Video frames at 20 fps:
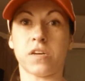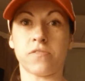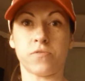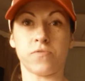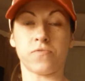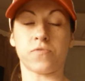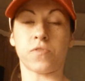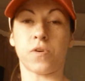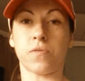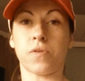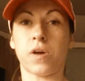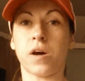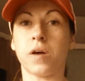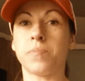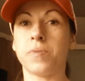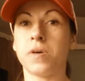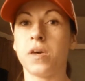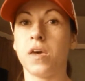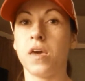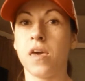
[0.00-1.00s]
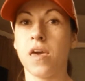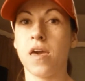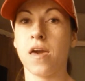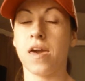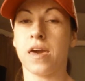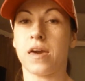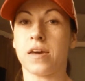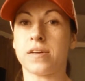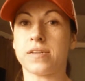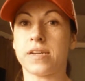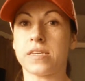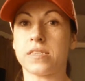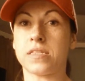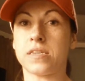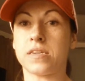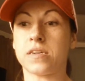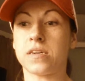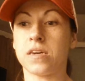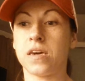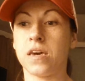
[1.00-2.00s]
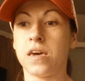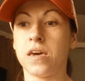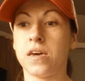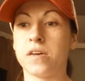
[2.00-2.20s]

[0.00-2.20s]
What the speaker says: how you've grown up. And I think